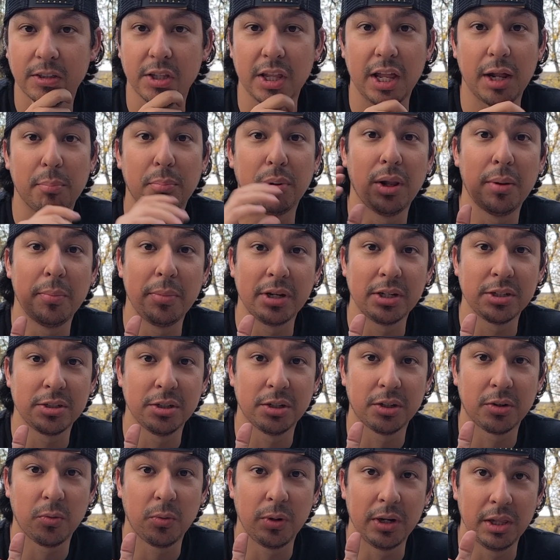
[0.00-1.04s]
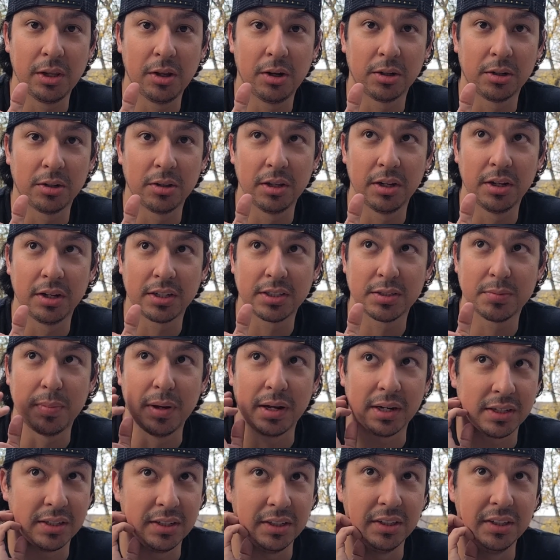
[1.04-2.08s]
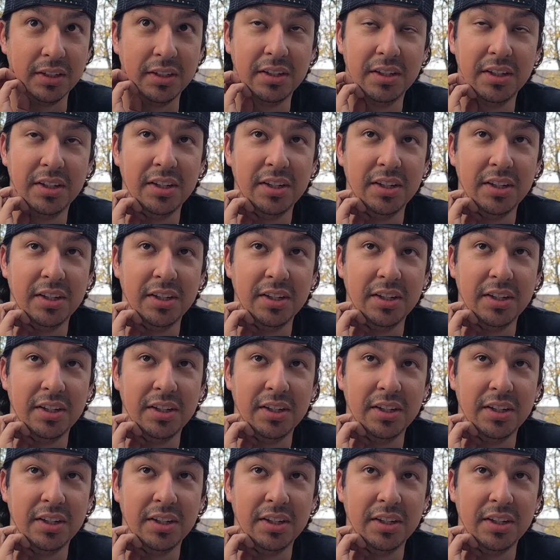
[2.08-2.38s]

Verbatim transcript: So that plumbing took way longer than expected.